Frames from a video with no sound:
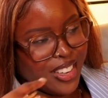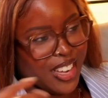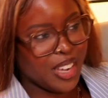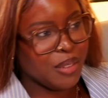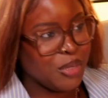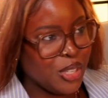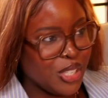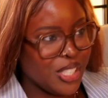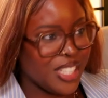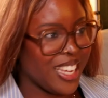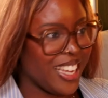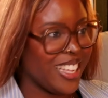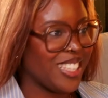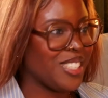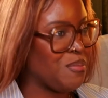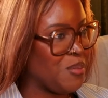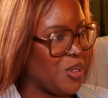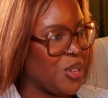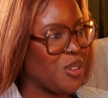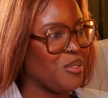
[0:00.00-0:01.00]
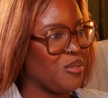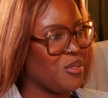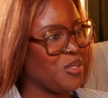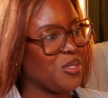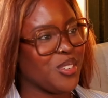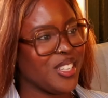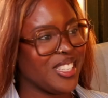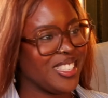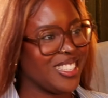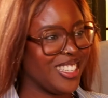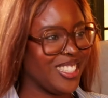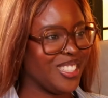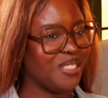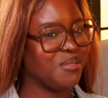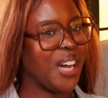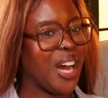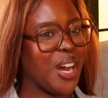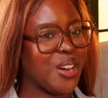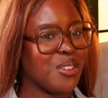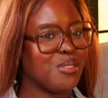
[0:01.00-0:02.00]
And music is beautiful. It's such a
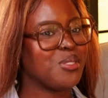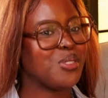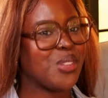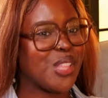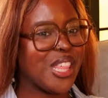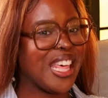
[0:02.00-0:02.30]
powerful